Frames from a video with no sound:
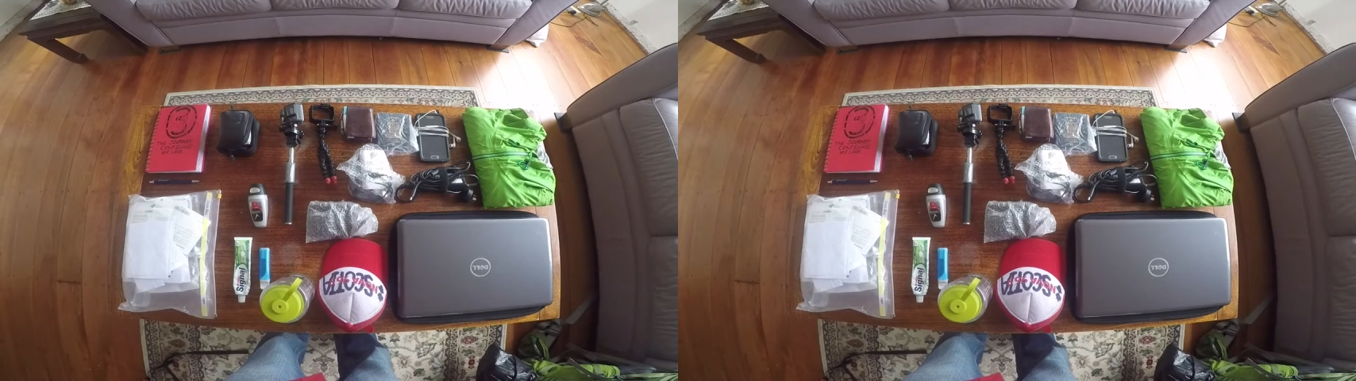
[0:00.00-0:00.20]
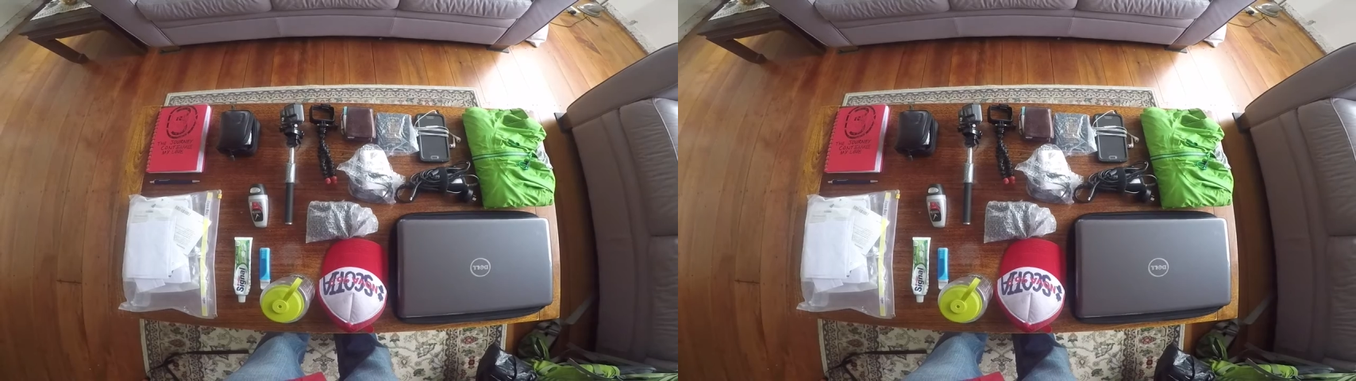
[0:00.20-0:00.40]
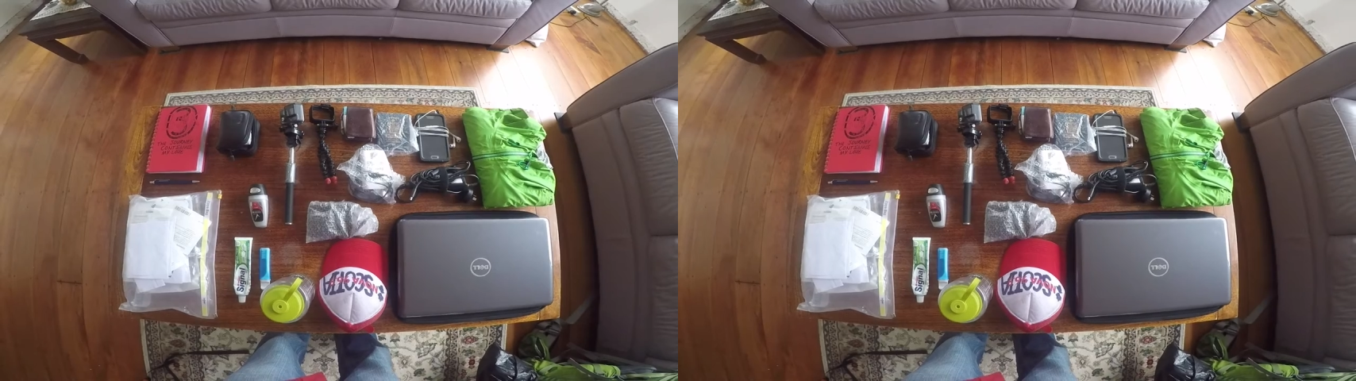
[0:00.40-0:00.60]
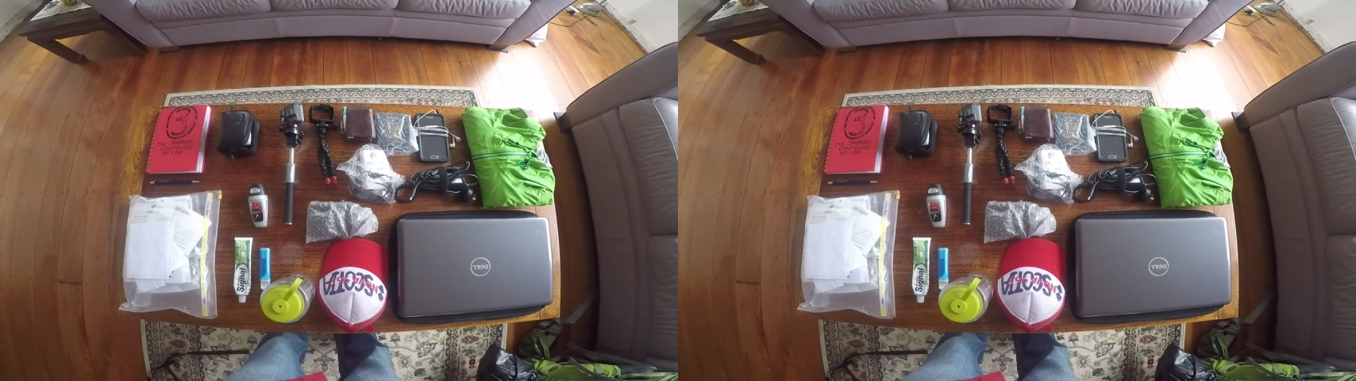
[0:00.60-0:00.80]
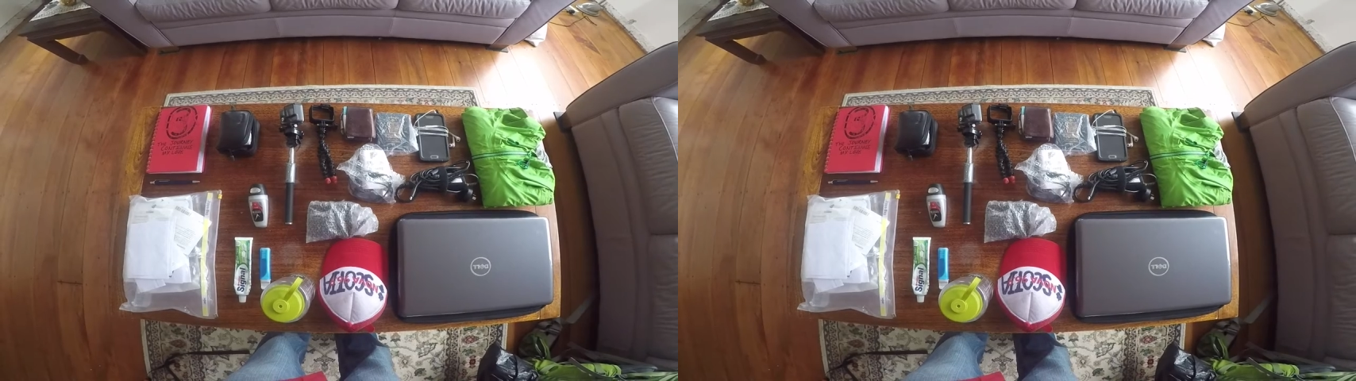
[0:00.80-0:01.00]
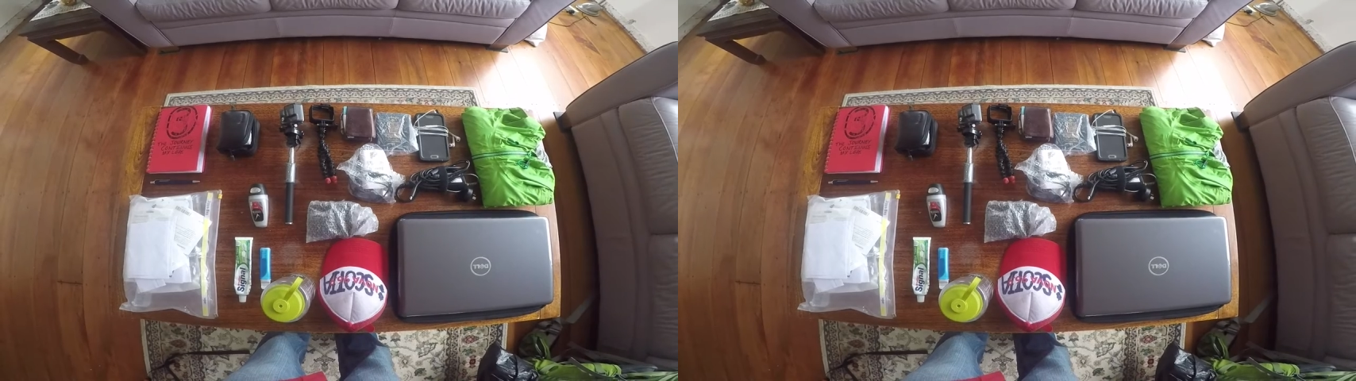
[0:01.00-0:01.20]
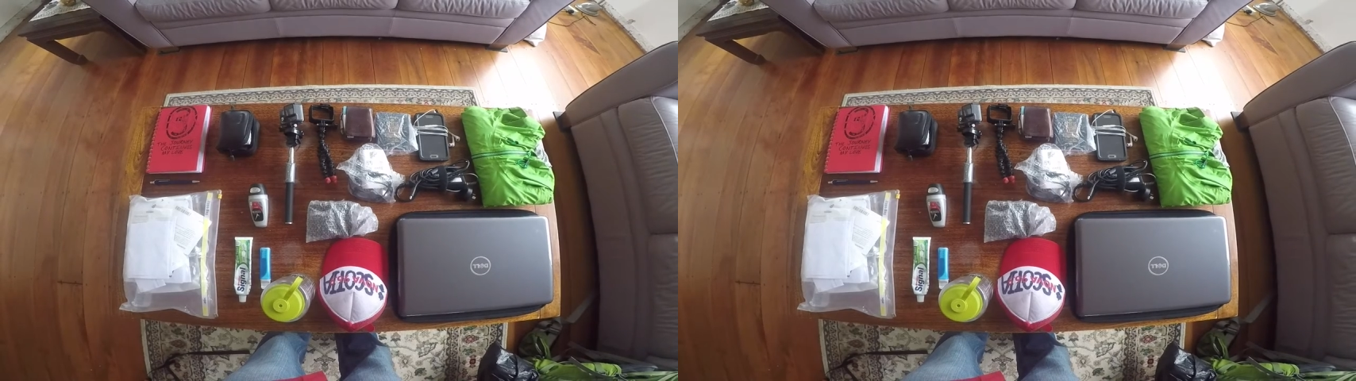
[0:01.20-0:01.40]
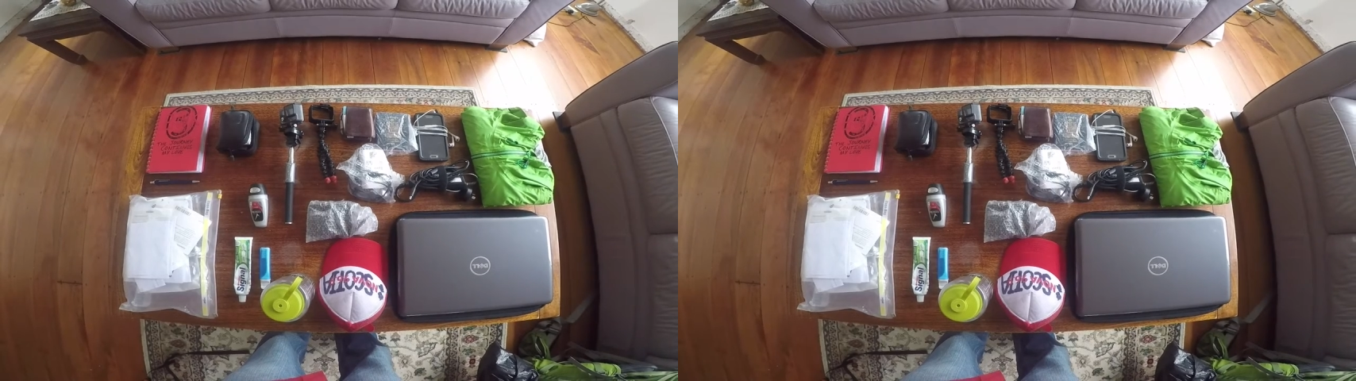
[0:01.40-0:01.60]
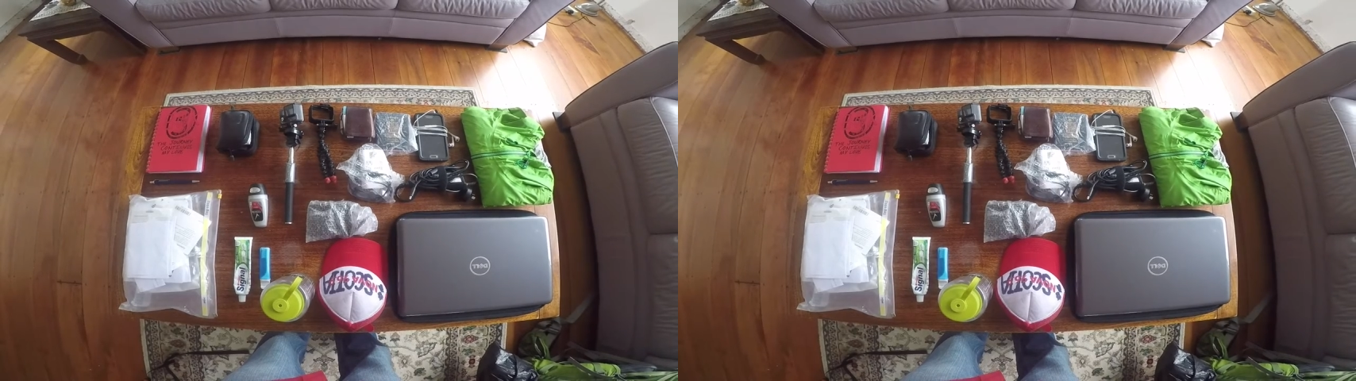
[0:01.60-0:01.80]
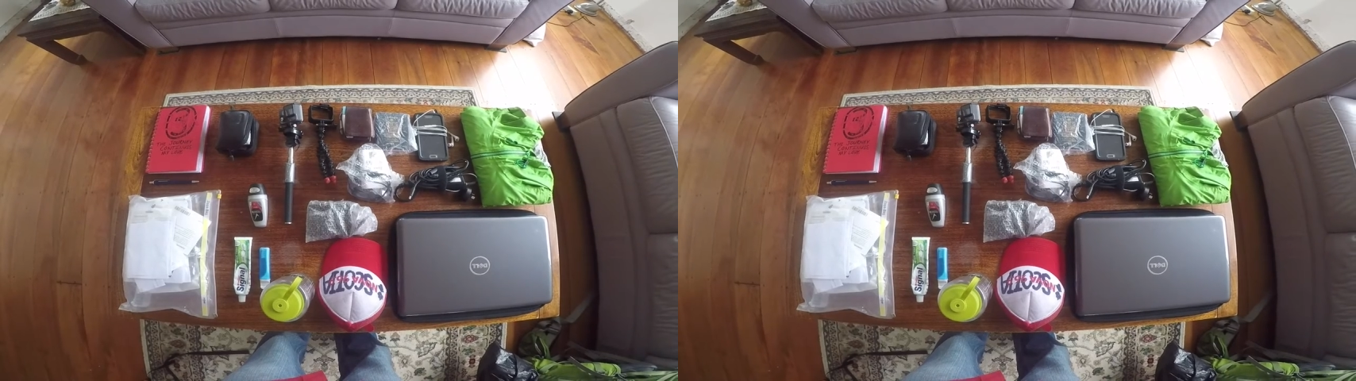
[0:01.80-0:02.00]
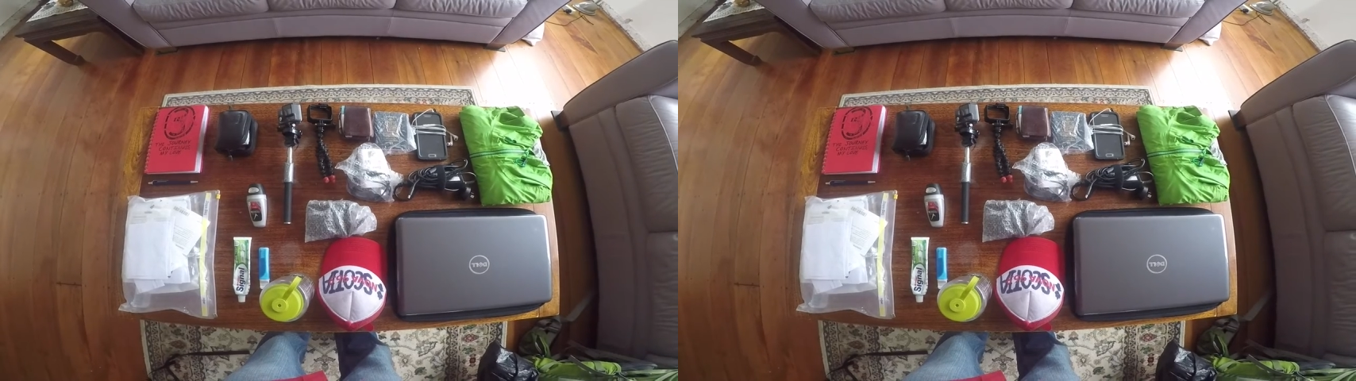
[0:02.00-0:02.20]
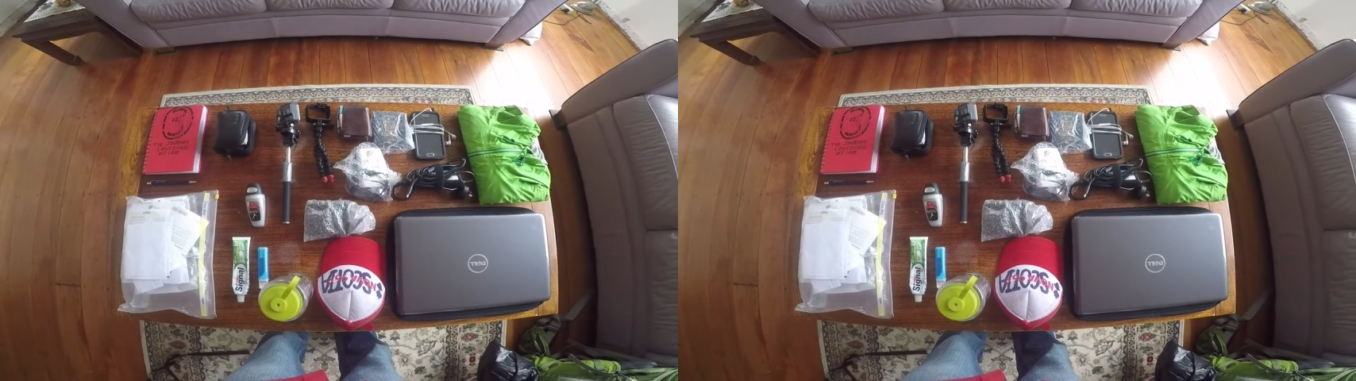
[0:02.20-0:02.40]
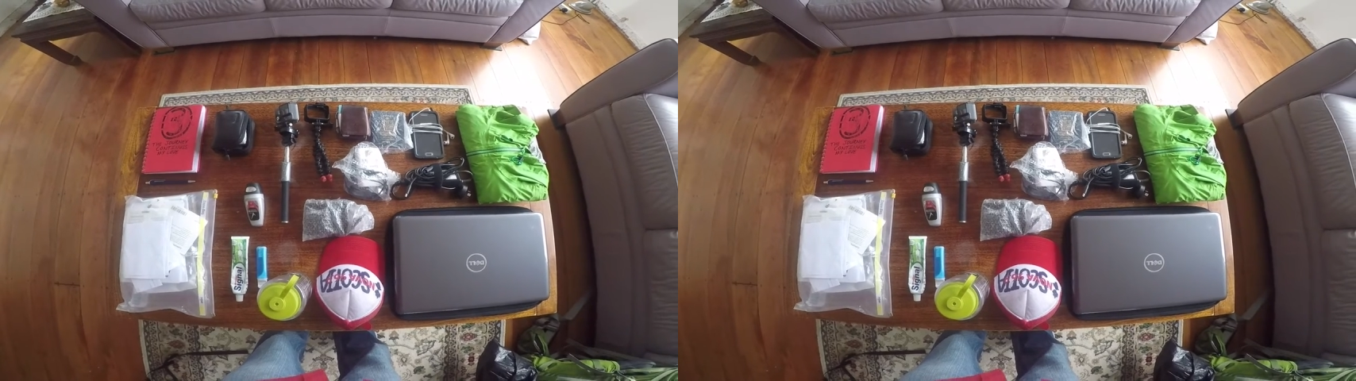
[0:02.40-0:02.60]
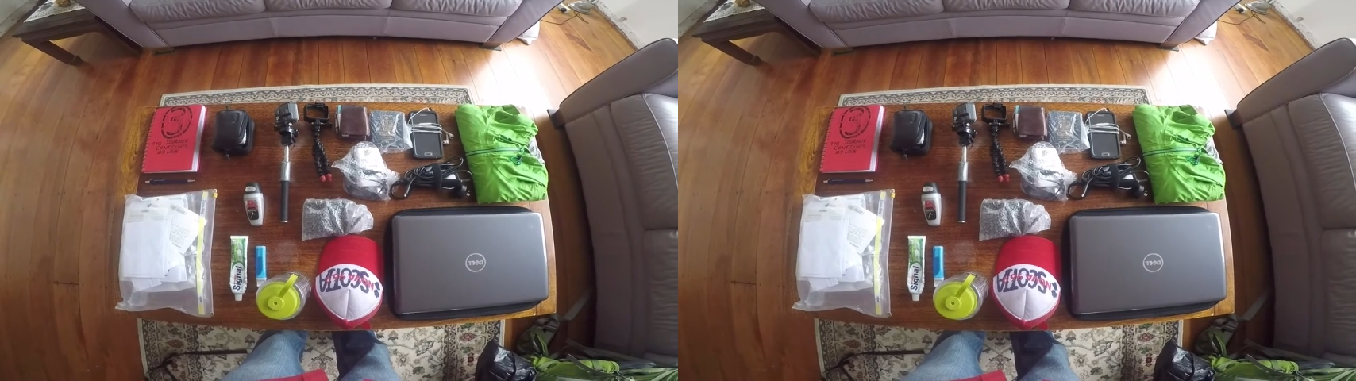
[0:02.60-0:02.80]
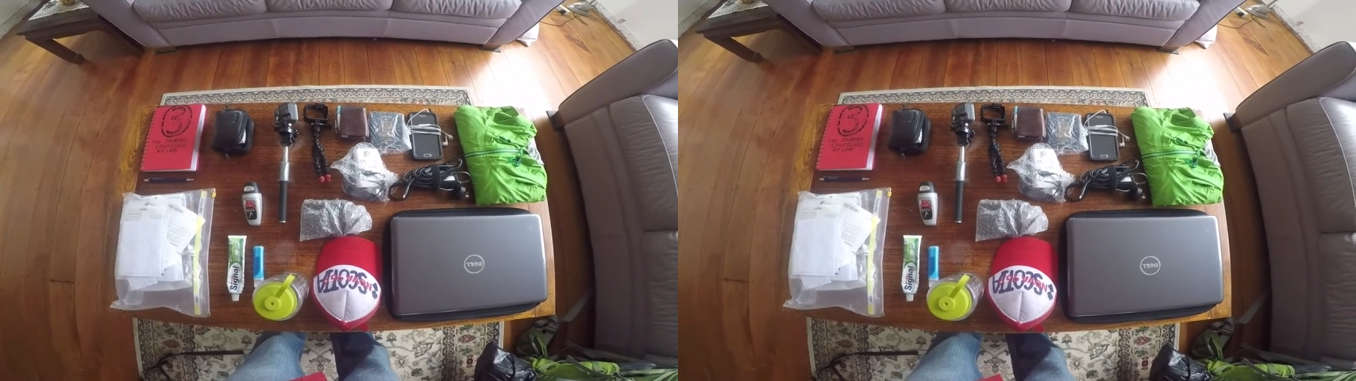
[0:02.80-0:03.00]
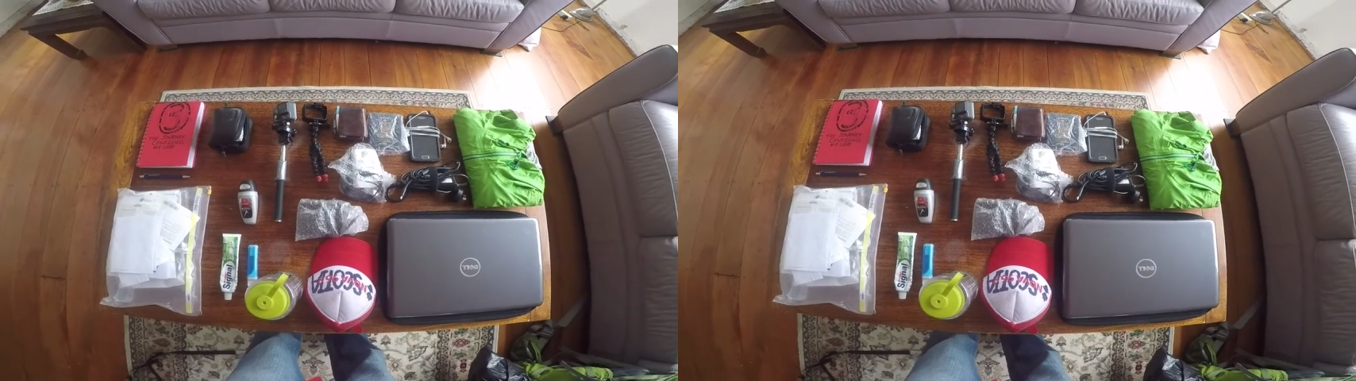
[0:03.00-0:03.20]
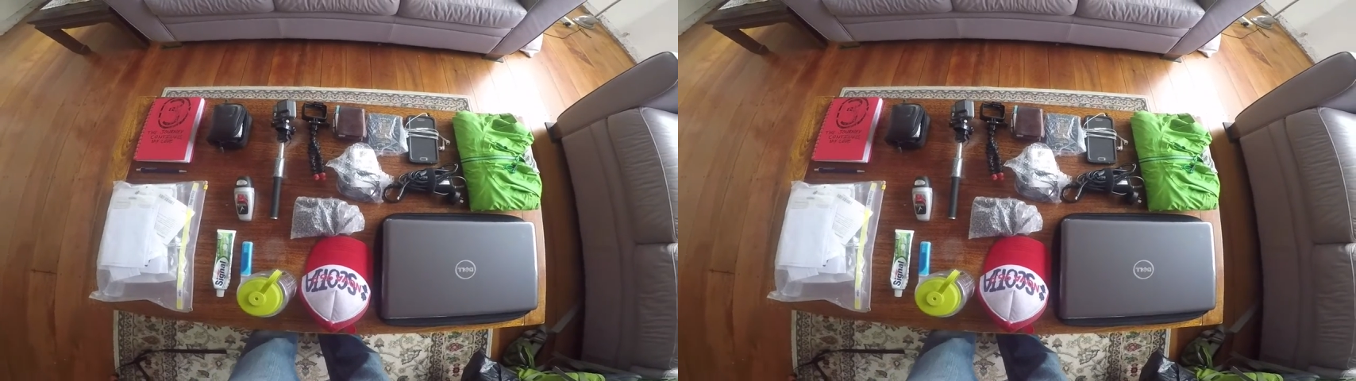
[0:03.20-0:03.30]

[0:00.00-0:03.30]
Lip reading: (no speaker visible)